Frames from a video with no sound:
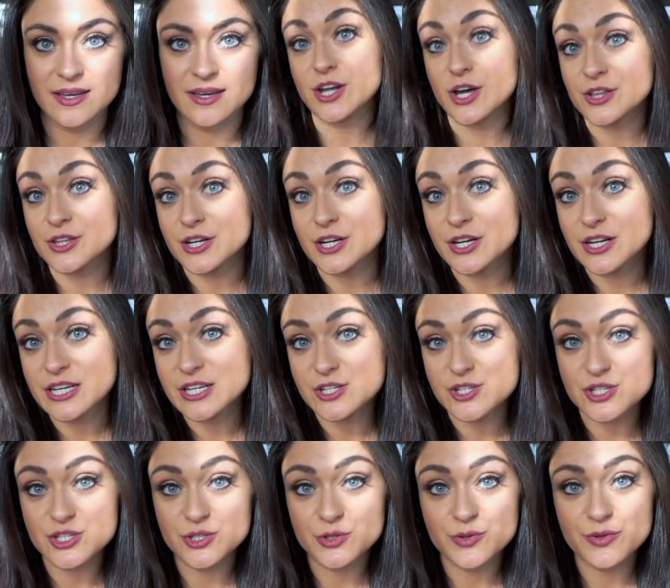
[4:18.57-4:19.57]
Another
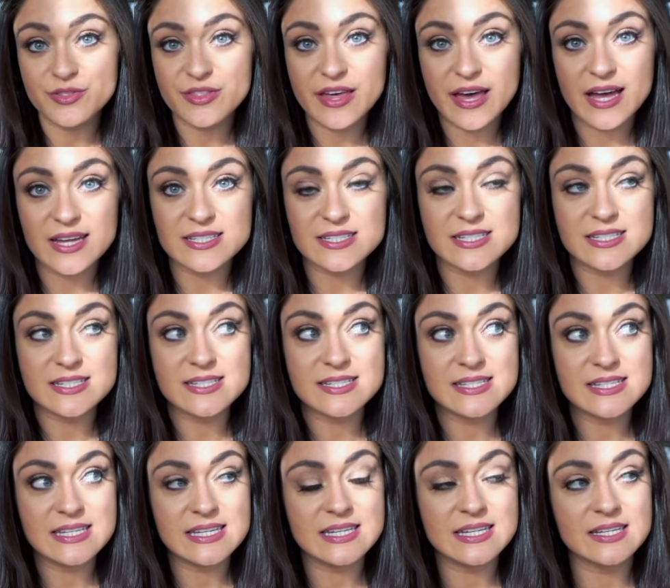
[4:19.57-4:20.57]
issue that is
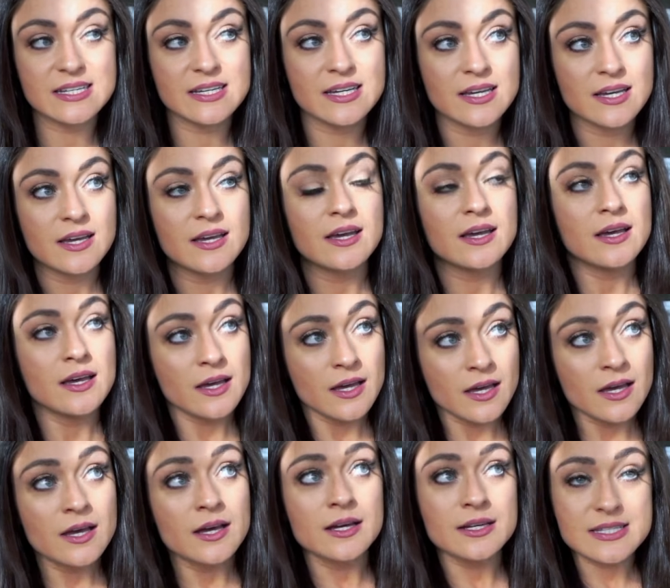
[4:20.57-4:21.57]
seen
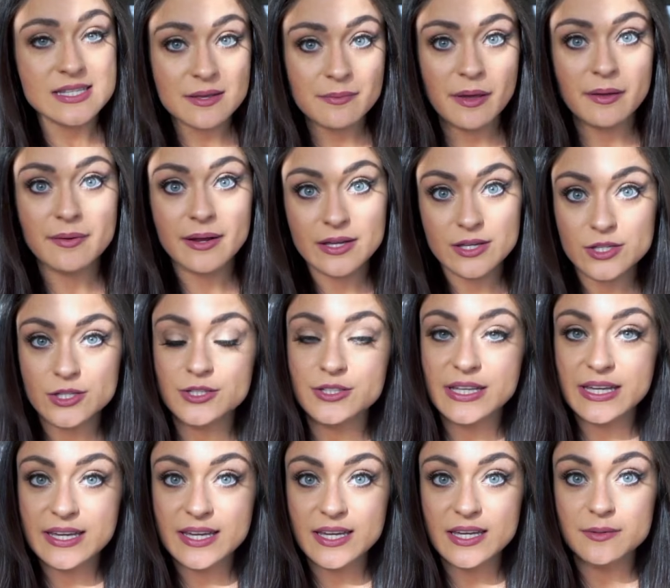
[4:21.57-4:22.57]

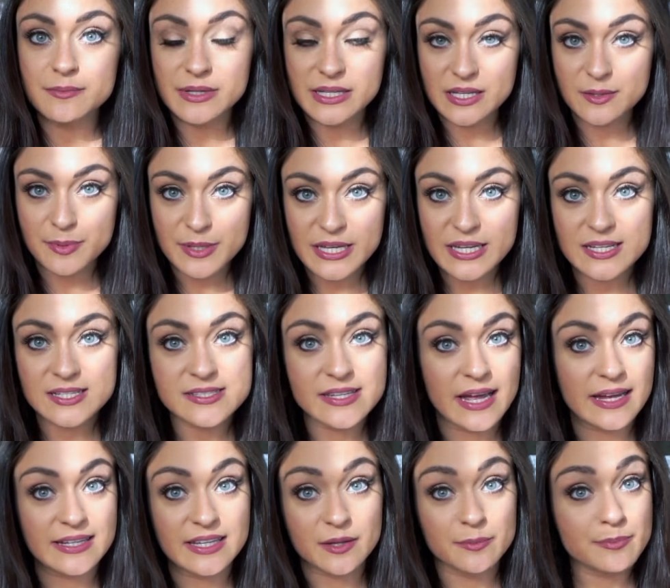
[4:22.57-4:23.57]
semi-regularly in mini pigs
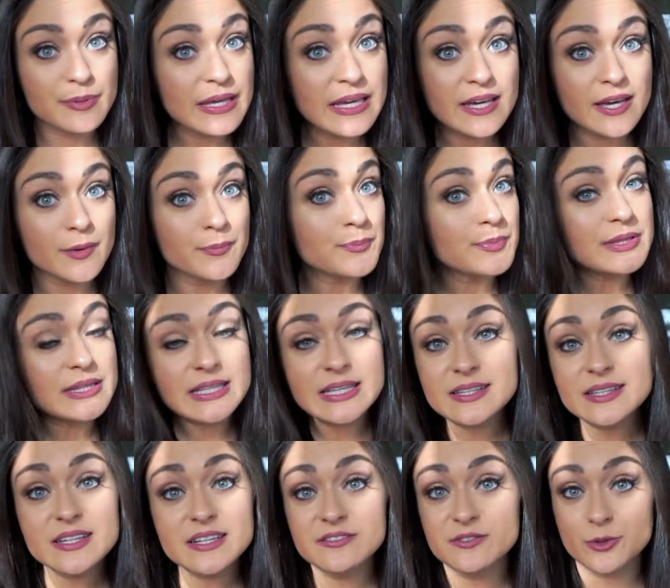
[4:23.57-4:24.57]
and can be
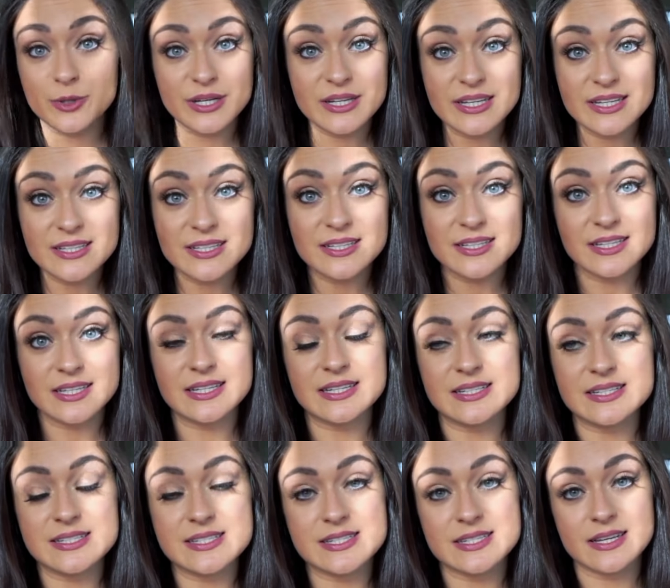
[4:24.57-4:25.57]
completely avoided
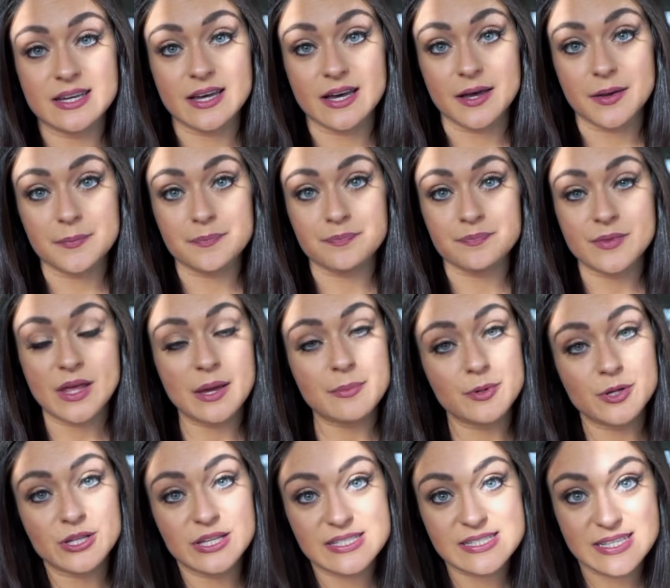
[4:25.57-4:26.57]
is
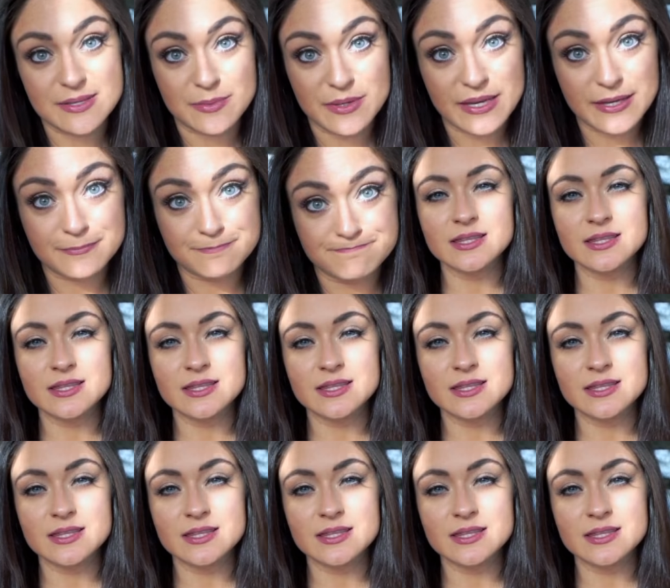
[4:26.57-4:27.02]
hypoglycemia.